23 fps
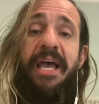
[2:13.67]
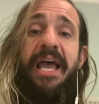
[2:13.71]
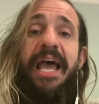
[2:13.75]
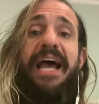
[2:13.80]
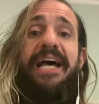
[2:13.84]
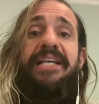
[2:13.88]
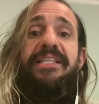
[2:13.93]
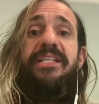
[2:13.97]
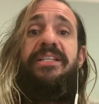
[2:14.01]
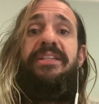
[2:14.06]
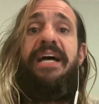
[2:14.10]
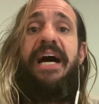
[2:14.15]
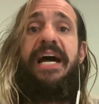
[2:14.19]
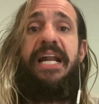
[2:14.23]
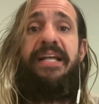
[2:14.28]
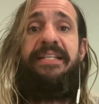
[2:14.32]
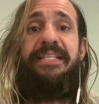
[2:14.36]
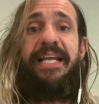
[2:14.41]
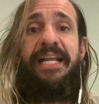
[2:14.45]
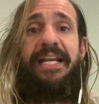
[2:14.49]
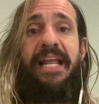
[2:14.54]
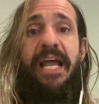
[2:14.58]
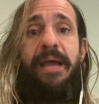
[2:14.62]
has a lot of
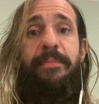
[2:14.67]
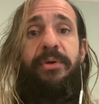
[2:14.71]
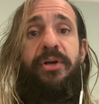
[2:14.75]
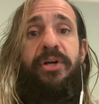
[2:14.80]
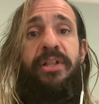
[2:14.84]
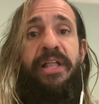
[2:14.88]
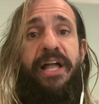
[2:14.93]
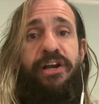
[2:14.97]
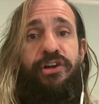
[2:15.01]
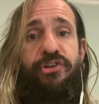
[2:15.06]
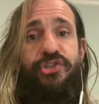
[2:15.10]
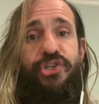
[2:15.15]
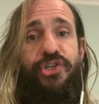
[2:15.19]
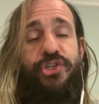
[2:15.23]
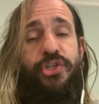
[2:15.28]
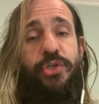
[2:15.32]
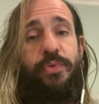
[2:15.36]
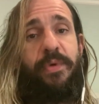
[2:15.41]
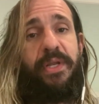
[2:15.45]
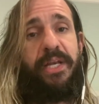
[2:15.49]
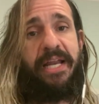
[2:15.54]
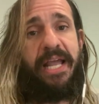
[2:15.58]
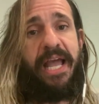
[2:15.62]
dynamical energy
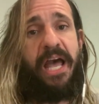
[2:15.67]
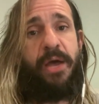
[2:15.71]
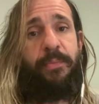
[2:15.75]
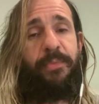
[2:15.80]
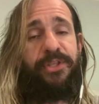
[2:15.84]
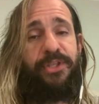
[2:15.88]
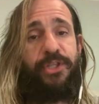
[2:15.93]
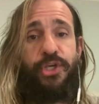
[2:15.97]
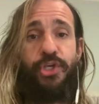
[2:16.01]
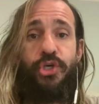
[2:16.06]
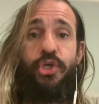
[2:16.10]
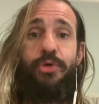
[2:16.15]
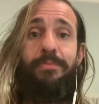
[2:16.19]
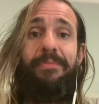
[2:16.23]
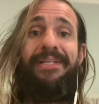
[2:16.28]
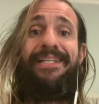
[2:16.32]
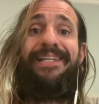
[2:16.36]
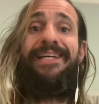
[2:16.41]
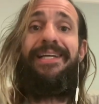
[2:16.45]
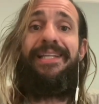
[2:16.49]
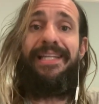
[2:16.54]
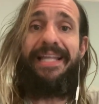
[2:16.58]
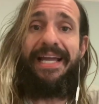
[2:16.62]
doing that with the human
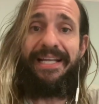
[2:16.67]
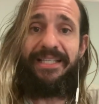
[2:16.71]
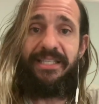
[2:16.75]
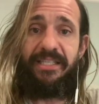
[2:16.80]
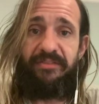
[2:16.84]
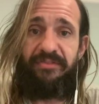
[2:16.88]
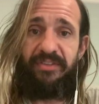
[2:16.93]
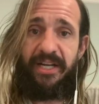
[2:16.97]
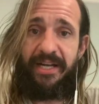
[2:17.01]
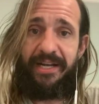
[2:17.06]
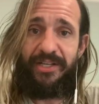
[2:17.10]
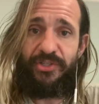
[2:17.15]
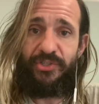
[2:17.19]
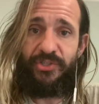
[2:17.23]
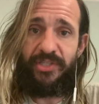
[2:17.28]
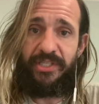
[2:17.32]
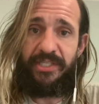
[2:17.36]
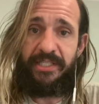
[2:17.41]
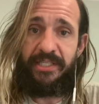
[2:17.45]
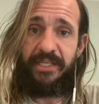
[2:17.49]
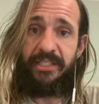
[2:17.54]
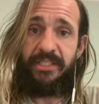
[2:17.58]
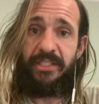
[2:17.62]
collective
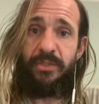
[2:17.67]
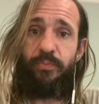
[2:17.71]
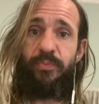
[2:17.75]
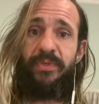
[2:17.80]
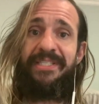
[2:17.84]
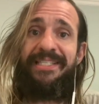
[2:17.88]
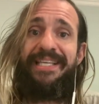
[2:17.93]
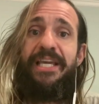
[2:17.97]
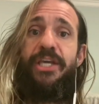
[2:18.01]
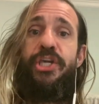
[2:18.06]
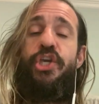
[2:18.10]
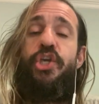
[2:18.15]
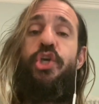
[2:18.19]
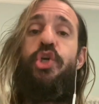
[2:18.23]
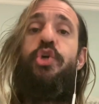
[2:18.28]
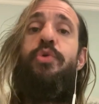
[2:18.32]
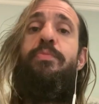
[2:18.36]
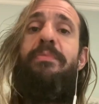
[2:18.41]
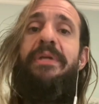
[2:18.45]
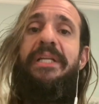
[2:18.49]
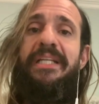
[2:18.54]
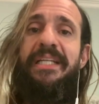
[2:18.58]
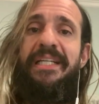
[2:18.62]
consciousness. And we say
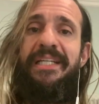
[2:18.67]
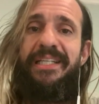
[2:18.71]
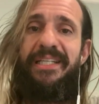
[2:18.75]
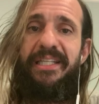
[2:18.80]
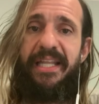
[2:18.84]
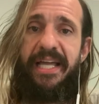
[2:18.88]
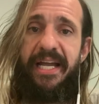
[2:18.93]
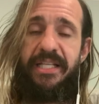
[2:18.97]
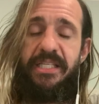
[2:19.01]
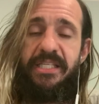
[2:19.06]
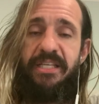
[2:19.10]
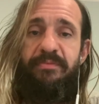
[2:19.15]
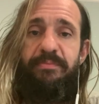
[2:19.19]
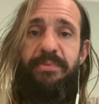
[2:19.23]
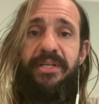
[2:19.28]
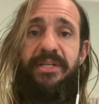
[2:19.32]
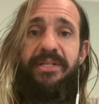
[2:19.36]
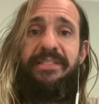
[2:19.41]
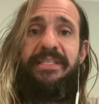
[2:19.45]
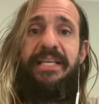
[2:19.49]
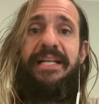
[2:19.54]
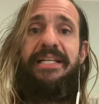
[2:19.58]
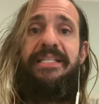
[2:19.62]
human collective
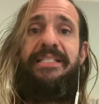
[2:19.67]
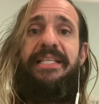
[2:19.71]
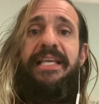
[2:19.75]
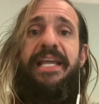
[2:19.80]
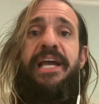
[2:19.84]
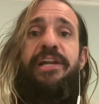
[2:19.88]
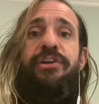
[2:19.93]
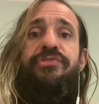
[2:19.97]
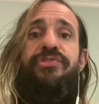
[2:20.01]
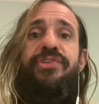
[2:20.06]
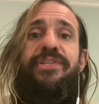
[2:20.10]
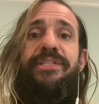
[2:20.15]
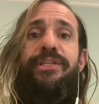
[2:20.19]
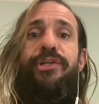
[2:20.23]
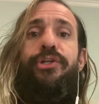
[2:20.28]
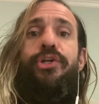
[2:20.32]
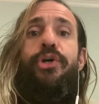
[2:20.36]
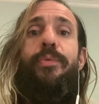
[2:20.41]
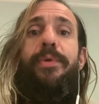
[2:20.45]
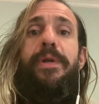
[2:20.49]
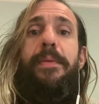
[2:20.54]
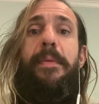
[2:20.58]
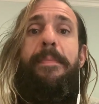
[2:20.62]
because that is the energies that are
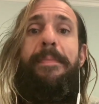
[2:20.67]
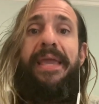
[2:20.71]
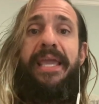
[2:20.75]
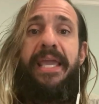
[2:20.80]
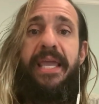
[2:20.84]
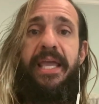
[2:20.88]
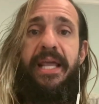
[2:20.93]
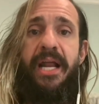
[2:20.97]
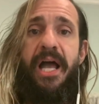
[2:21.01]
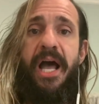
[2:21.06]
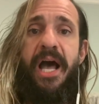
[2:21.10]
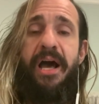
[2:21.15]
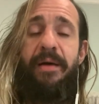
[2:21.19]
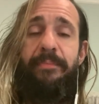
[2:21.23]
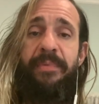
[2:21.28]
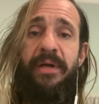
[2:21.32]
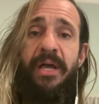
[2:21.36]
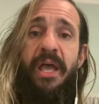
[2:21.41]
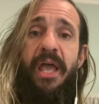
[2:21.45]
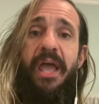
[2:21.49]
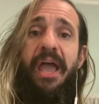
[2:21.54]
going to be picking it up.